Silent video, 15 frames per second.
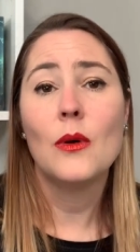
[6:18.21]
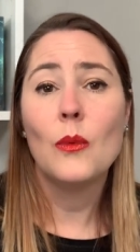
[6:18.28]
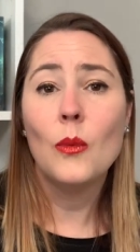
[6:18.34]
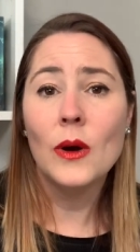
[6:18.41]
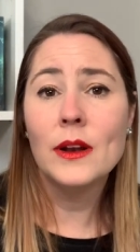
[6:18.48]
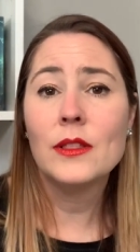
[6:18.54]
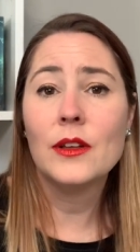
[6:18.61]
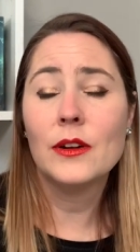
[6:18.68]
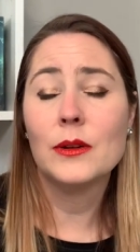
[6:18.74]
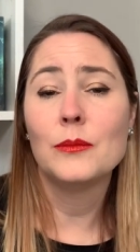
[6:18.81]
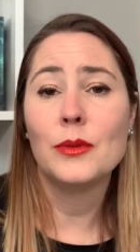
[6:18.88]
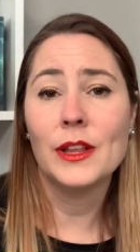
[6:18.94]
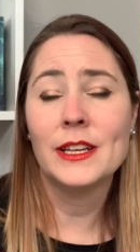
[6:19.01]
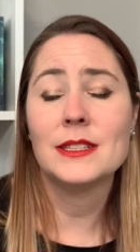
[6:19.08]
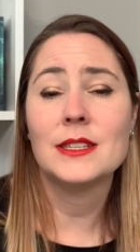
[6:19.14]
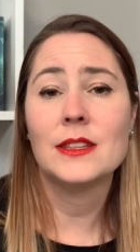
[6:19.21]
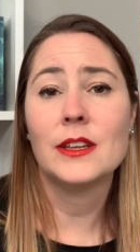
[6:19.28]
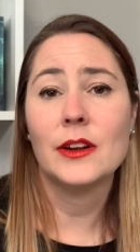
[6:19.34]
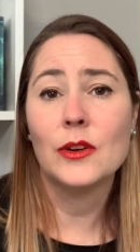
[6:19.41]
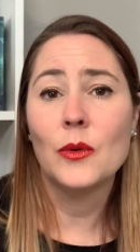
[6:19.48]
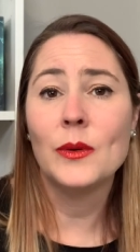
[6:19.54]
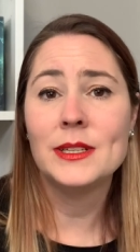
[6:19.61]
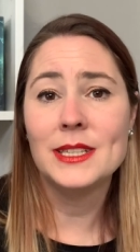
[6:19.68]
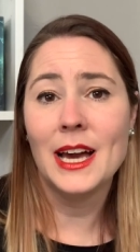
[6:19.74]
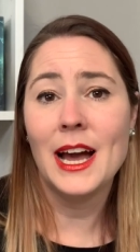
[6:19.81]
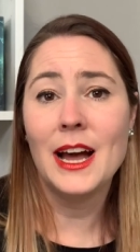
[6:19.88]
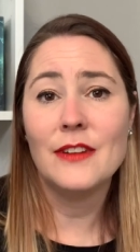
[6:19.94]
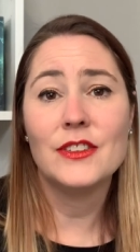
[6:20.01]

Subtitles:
one of their complaints that they're going to have